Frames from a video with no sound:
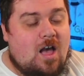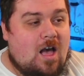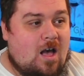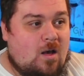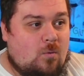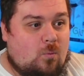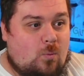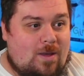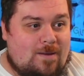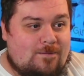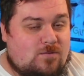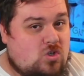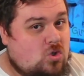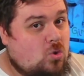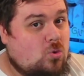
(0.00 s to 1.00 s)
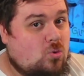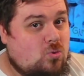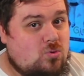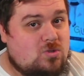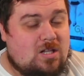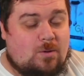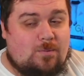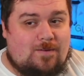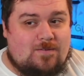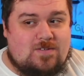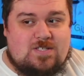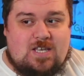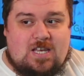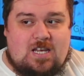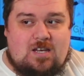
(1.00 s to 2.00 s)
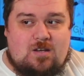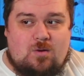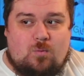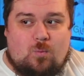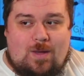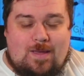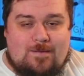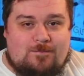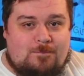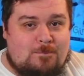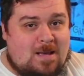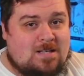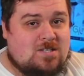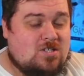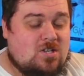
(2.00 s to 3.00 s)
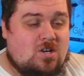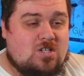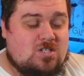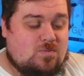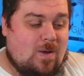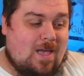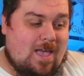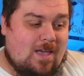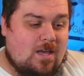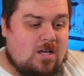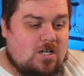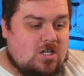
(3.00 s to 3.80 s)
with tools, like we have seen with mascots, where